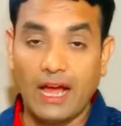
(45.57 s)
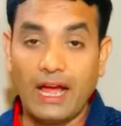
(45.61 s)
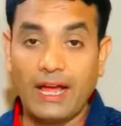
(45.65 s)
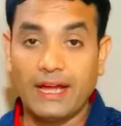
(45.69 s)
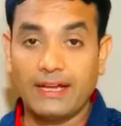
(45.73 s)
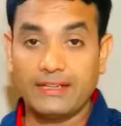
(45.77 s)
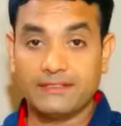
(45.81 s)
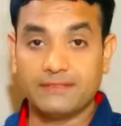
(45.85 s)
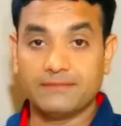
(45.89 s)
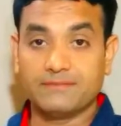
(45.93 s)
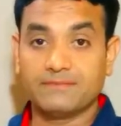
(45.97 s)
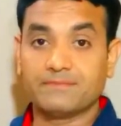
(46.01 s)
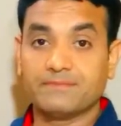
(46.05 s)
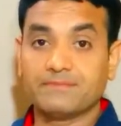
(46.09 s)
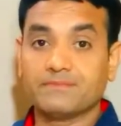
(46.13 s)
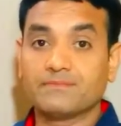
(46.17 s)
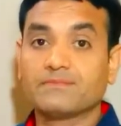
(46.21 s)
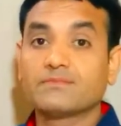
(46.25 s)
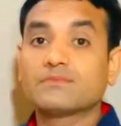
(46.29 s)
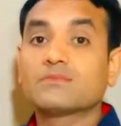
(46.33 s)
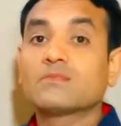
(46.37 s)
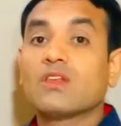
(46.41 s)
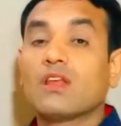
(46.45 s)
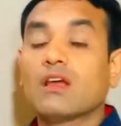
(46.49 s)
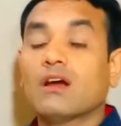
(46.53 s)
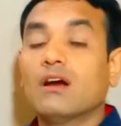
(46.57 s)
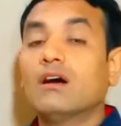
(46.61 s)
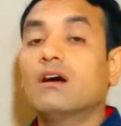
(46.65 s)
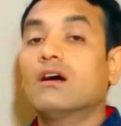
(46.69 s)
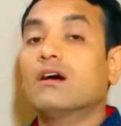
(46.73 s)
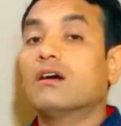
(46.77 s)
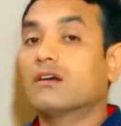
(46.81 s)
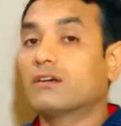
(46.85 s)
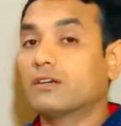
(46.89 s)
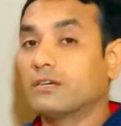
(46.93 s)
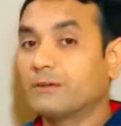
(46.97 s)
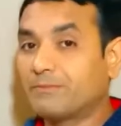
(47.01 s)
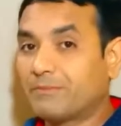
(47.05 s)
and
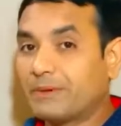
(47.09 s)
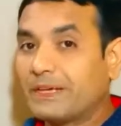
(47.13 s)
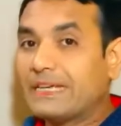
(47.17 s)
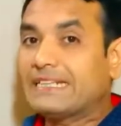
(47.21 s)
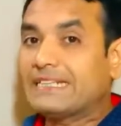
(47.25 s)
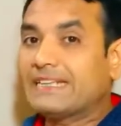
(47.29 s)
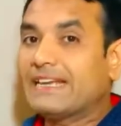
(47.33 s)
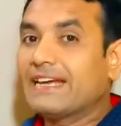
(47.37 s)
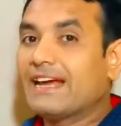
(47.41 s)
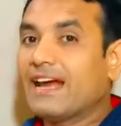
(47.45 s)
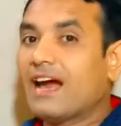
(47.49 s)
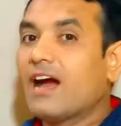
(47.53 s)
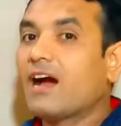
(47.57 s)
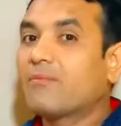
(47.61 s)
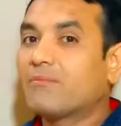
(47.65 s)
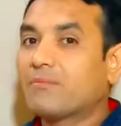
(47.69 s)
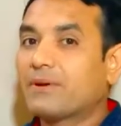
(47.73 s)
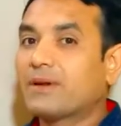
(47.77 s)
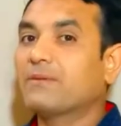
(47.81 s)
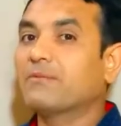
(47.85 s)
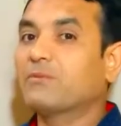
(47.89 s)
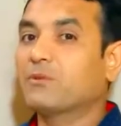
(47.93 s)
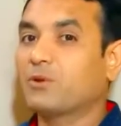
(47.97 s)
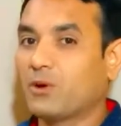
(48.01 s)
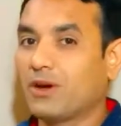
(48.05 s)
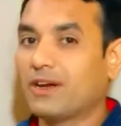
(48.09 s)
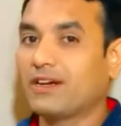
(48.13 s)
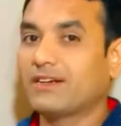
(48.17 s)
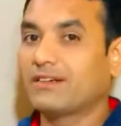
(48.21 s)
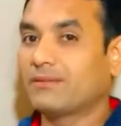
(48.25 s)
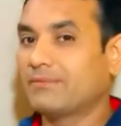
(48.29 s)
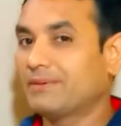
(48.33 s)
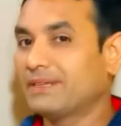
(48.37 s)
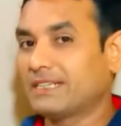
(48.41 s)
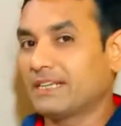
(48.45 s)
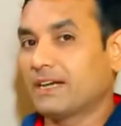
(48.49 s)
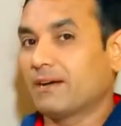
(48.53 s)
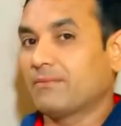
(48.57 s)
repeat it after moi.
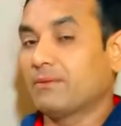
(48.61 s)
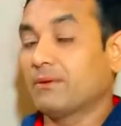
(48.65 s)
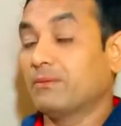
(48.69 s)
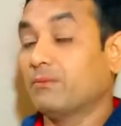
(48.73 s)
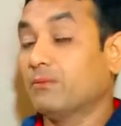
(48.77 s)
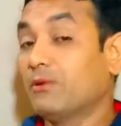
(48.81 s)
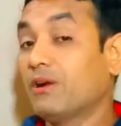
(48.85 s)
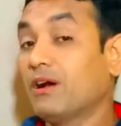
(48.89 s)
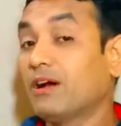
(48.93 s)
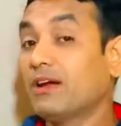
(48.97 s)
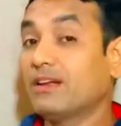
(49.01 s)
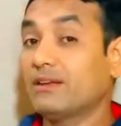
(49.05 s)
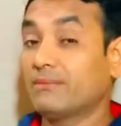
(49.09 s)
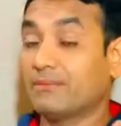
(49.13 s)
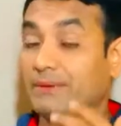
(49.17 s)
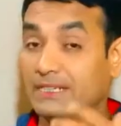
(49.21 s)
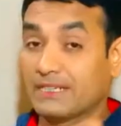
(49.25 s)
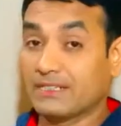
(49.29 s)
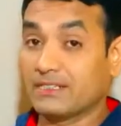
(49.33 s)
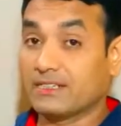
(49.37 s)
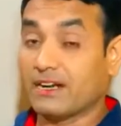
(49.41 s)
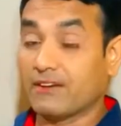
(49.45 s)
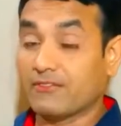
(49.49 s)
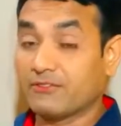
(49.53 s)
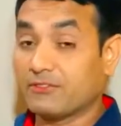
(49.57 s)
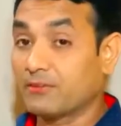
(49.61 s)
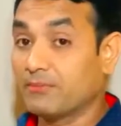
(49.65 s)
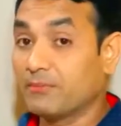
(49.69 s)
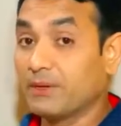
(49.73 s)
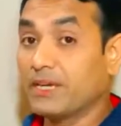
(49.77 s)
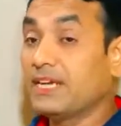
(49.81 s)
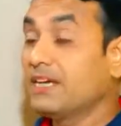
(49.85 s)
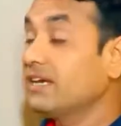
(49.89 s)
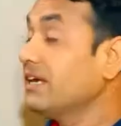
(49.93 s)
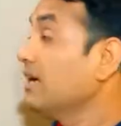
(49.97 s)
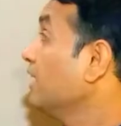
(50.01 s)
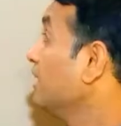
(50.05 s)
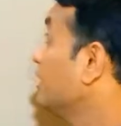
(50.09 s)
Repeat it after moi. Repeat it after
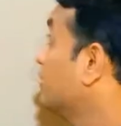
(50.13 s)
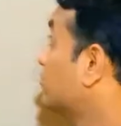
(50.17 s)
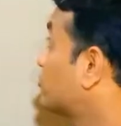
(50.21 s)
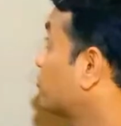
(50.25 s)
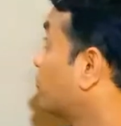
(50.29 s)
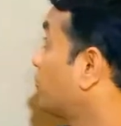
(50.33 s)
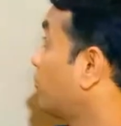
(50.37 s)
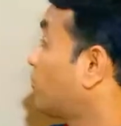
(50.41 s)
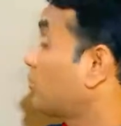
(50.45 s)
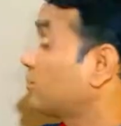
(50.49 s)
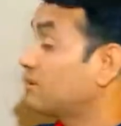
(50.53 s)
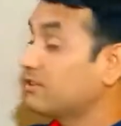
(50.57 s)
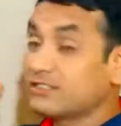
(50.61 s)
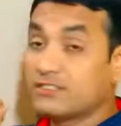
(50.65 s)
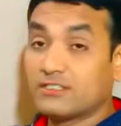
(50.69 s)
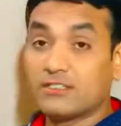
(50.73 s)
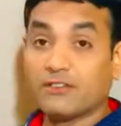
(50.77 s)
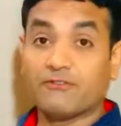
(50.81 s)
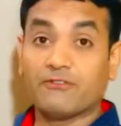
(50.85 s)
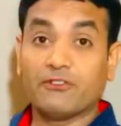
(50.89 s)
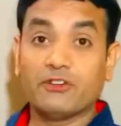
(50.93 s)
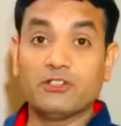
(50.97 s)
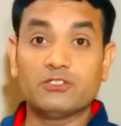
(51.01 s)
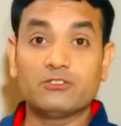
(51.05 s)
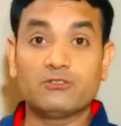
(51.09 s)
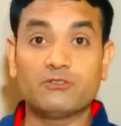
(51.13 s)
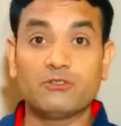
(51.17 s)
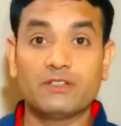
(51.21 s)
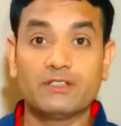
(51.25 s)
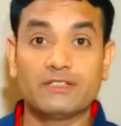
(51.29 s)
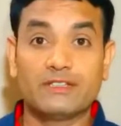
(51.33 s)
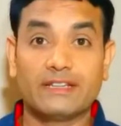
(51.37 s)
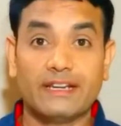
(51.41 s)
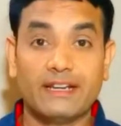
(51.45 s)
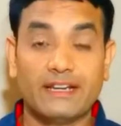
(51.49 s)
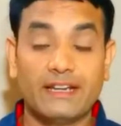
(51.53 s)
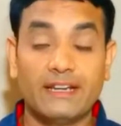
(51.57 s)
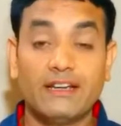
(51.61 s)
me. So what is the first
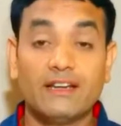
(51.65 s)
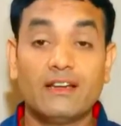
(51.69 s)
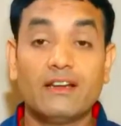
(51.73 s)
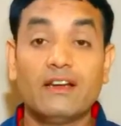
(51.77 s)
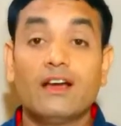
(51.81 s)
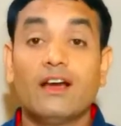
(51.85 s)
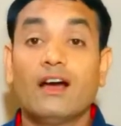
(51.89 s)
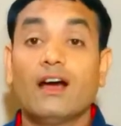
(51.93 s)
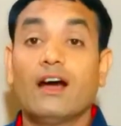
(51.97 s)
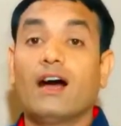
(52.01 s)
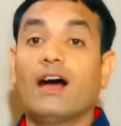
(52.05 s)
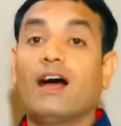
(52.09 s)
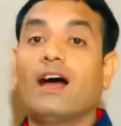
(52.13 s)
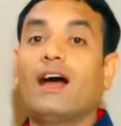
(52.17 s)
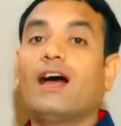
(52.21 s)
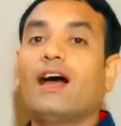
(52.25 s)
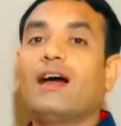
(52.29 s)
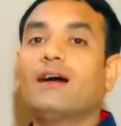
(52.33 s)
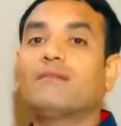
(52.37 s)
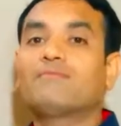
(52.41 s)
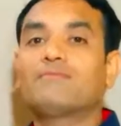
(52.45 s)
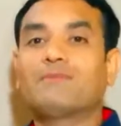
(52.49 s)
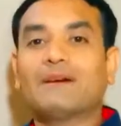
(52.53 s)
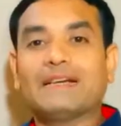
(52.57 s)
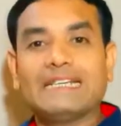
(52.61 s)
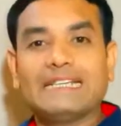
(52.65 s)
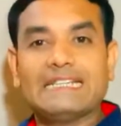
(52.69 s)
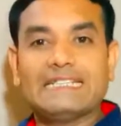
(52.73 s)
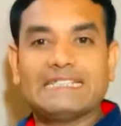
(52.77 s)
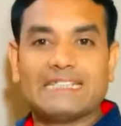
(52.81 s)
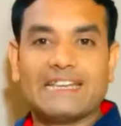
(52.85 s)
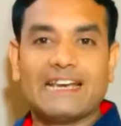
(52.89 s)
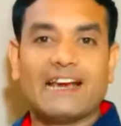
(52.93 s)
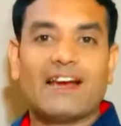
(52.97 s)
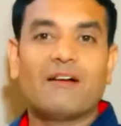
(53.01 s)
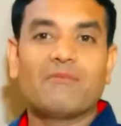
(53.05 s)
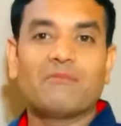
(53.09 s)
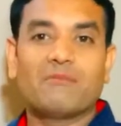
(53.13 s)
word there?
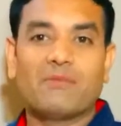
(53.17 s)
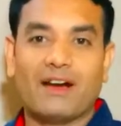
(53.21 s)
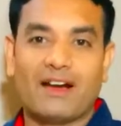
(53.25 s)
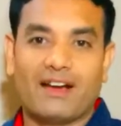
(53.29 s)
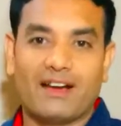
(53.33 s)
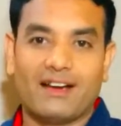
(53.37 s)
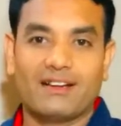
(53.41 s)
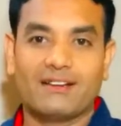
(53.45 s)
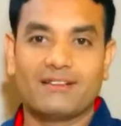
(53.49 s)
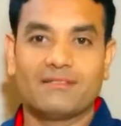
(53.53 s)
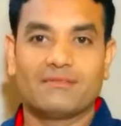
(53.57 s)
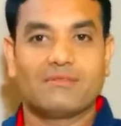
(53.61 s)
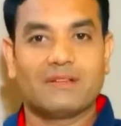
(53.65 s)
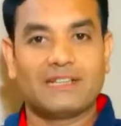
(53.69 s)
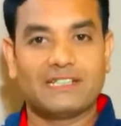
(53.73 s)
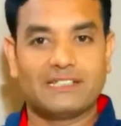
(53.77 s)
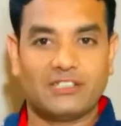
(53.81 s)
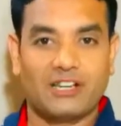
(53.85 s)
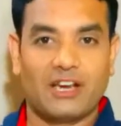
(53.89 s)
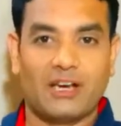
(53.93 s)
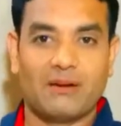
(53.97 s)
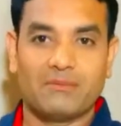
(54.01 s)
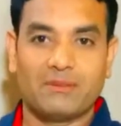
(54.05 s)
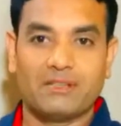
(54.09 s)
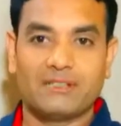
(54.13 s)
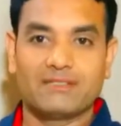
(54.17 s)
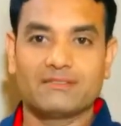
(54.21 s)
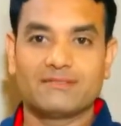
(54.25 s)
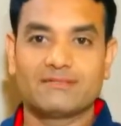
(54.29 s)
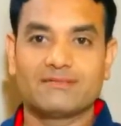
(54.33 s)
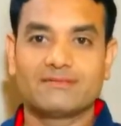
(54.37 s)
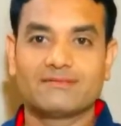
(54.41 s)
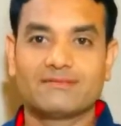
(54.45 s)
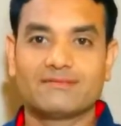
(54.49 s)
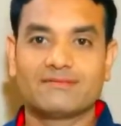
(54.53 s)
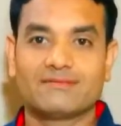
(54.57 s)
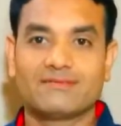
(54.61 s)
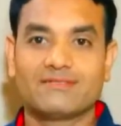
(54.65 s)
Pajama. Pajama.
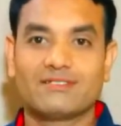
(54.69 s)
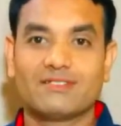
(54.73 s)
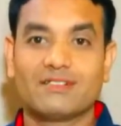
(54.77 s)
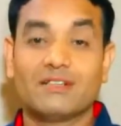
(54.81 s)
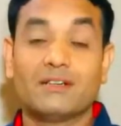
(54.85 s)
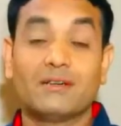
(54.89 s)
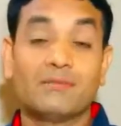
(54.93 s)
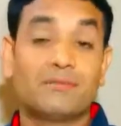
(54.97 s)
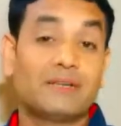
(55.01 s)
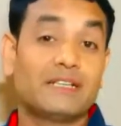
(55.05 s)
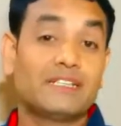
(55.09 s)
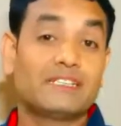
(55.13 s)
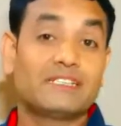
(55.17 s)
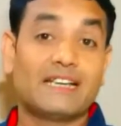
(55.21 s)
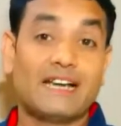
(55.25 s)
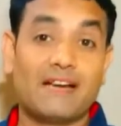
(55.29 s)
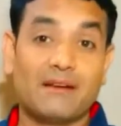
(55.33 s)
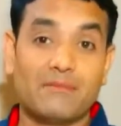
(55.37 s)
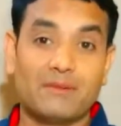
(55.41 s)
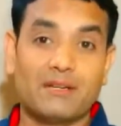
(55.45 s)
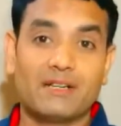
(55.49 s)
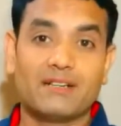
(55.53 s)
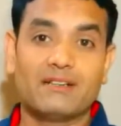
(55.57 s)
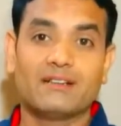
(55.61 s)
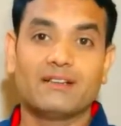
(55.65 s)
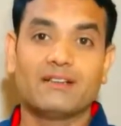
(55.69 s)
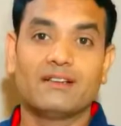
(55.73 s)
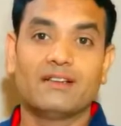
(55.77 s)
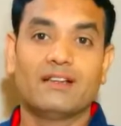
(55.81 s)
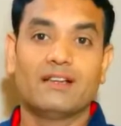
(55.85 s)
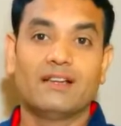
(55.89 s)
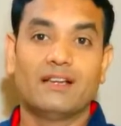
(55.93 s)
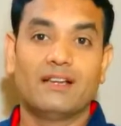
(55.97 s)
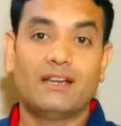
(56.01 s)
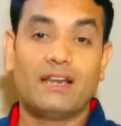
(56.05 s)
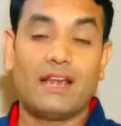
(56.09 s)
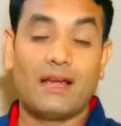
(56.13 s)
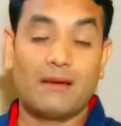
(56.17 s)
Pajama.
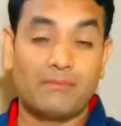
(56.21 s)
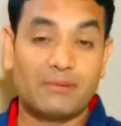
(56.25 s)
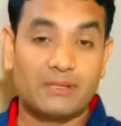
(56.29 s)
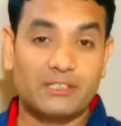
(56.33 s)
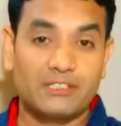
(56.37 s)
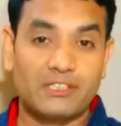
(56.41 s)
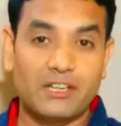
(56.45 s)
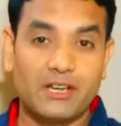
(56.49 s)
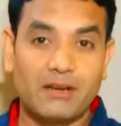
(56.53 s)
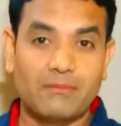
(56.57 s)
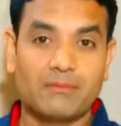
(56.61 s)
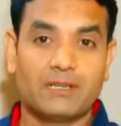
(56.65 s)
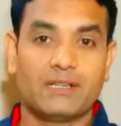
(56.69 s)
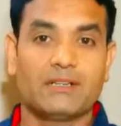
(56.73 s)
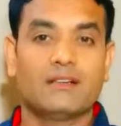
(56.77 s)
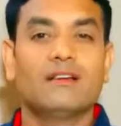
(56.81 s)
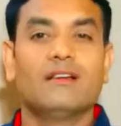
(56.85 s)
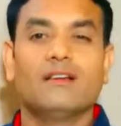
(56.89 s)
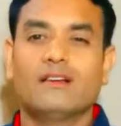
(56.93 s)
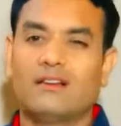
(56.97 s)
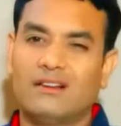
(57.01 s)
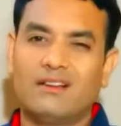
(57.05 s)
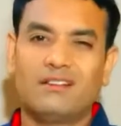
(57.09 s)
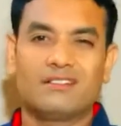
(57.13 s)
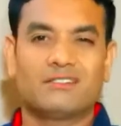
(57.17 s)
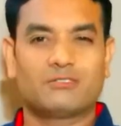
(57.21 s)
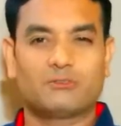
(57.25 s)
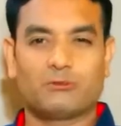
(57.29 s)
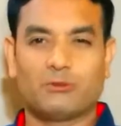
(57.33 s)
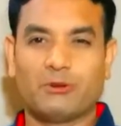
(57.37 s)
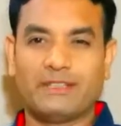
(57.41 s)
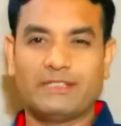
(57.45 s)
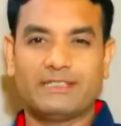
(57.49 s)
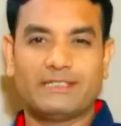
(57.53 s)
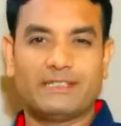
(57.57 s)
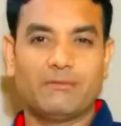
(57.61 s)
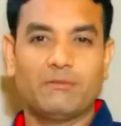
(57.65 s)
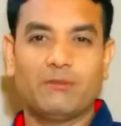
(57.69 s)
La pajama. It's
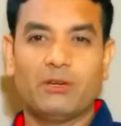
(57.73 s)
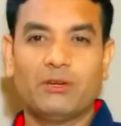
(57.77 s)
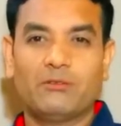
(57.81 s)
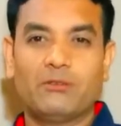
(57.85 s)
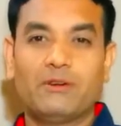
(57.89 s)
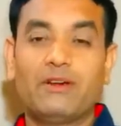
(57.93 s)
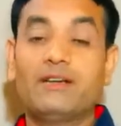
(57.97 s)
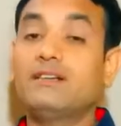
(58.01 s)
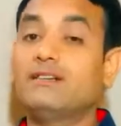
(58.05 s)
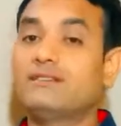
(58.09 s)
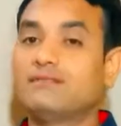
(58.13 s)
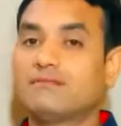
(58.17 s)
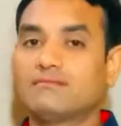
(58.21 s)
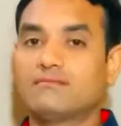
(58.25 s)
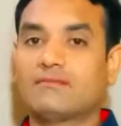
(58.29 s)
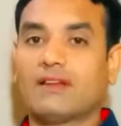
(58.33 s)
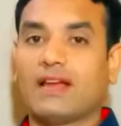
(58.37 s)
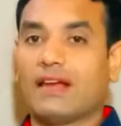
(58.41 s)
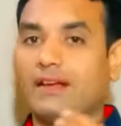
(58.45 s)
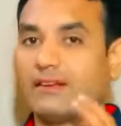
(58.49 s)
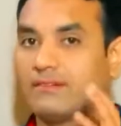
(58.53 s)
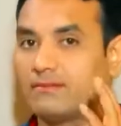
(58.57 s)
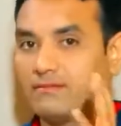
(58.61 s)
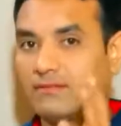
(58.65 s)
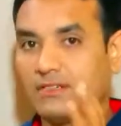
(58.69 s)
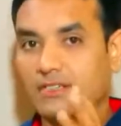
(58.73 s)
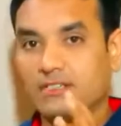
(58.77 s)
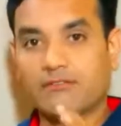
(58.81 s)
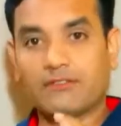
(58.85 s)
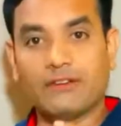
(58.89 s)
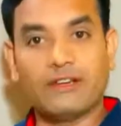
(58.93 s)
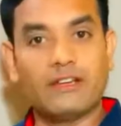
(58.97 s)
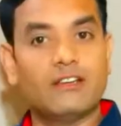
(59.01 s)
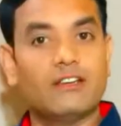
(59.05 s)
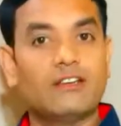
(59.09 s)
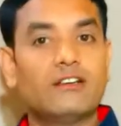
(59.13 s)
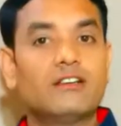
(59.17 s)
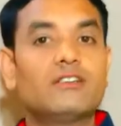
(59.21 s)
quite similar word and
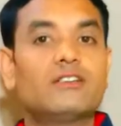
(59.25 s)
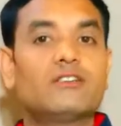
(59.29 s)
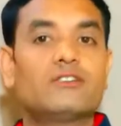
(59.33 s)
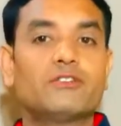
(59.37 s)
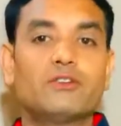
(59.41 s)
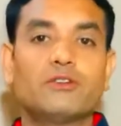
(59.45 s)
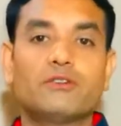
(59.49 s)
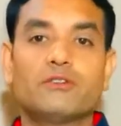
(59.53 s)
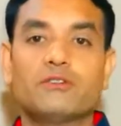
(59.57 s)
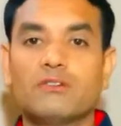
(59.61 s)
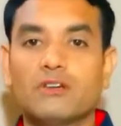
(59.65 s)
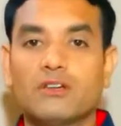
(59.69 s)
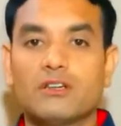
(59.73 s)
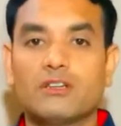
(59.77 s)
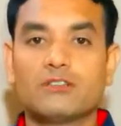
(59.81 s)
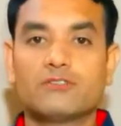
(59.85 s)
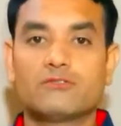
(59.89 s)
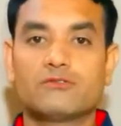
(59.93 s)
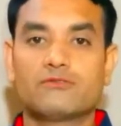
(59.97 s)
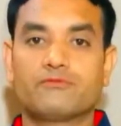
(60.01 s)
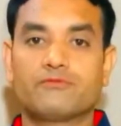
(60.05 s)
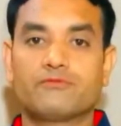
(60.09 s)
it will learn to you